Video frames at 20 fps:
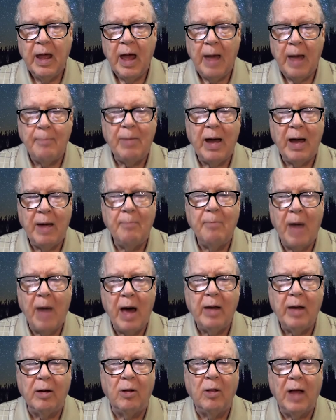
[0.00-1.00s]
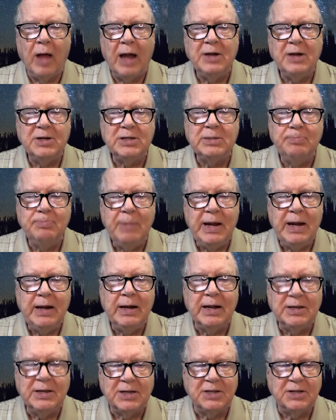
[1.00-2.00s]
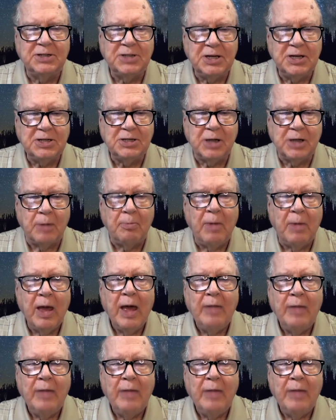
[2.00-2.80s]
And by a model, I just mean it's a system